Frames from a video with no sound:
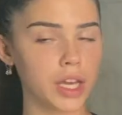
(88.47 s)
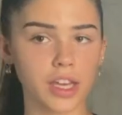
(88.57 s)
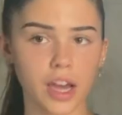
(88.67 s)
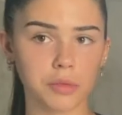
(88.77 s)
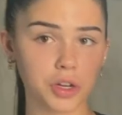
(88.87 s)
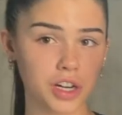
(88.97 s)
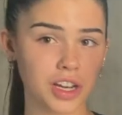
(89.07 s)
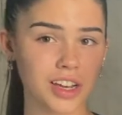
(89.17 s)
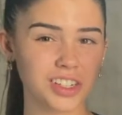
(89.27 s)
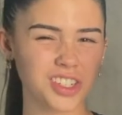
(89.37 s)
yeah, I'm
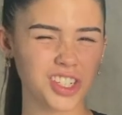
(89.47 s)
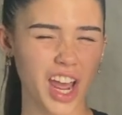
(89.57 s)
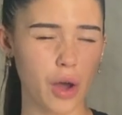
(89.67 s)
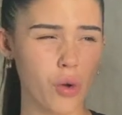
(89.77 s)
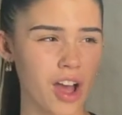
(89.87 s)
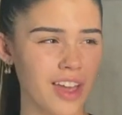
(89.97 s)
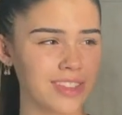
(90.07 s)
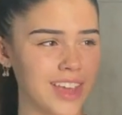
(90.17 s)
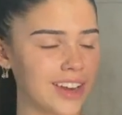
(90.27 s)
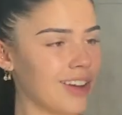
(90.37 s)
gonna shower
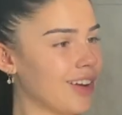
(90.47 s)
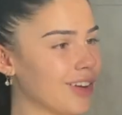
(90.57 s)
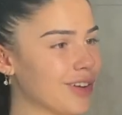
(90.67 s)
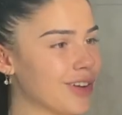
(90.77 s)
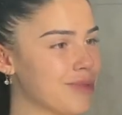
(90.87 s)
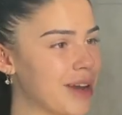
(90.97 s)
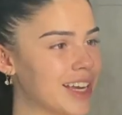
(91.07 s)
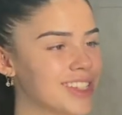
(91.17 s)
and then go back